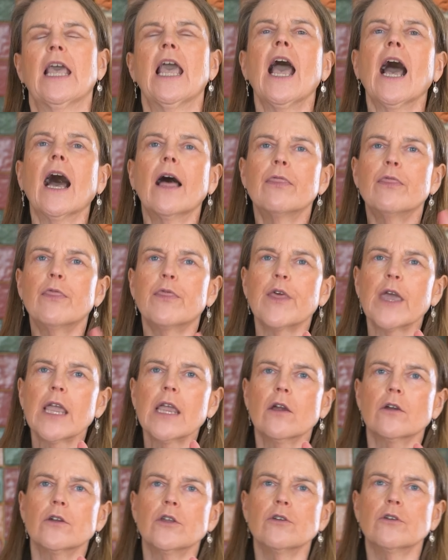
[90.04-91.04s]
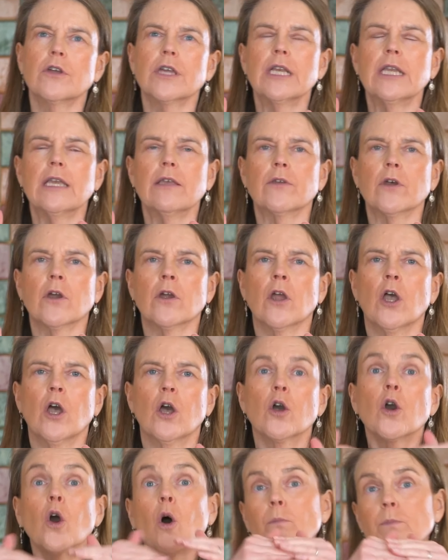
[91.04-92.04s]
And there you can either
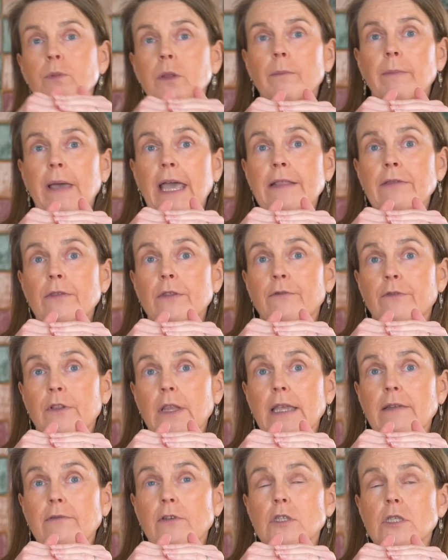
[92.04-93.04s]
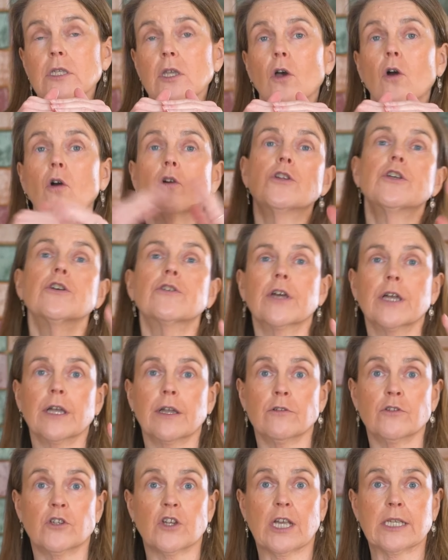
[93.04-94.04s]
complement the flavours or you can
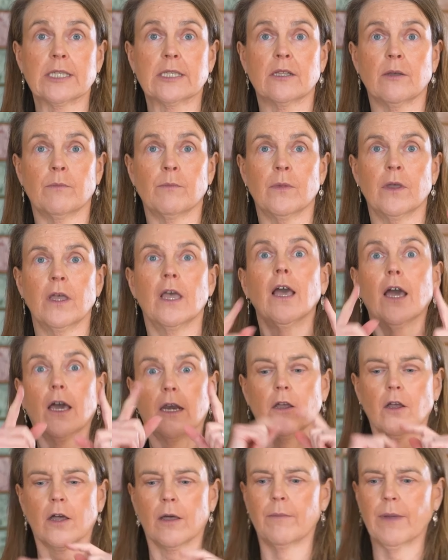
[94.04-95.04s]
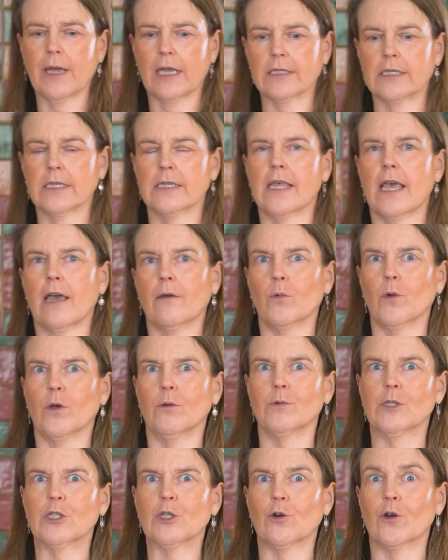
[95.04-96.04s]
contrast them. And I'll come back to that while
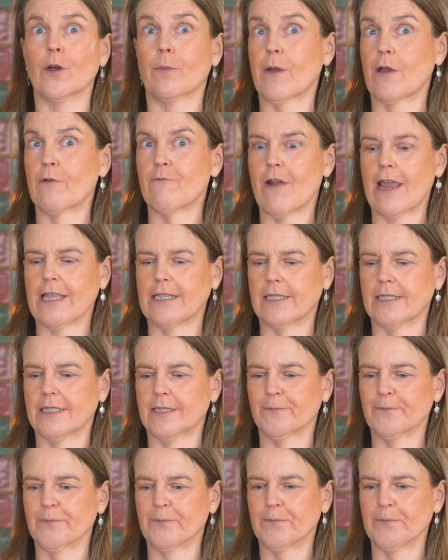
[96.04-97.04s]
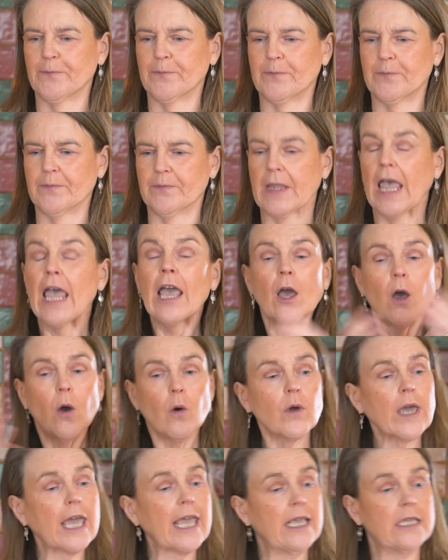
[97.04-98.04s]
we talk about reds.
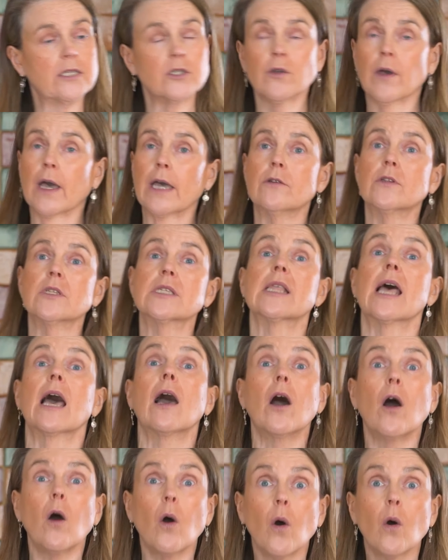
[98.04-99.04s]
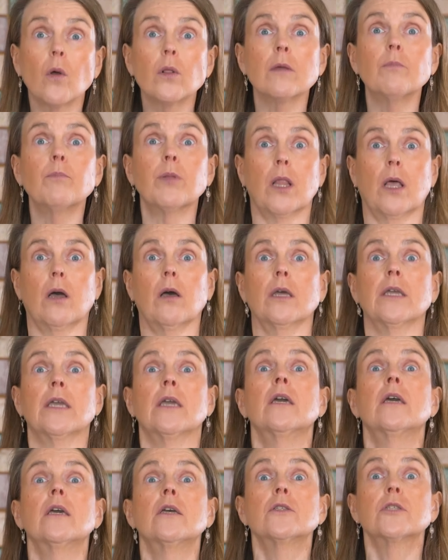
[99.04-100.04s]
Okay, so how does that all apply
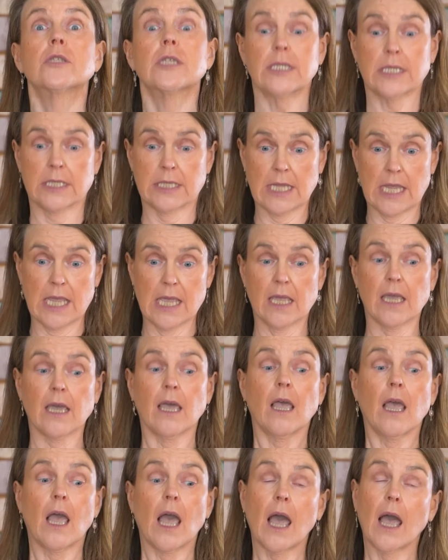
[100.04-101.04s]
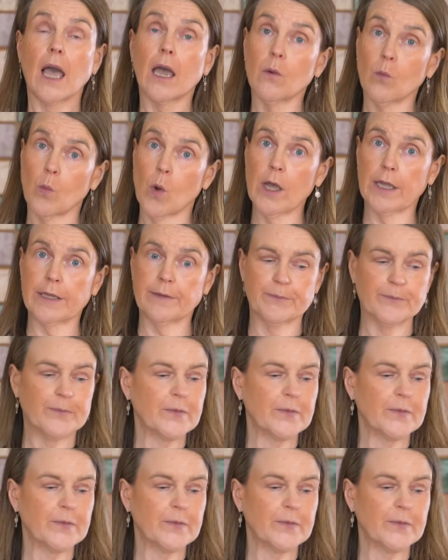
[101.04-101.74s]
to steak and wine?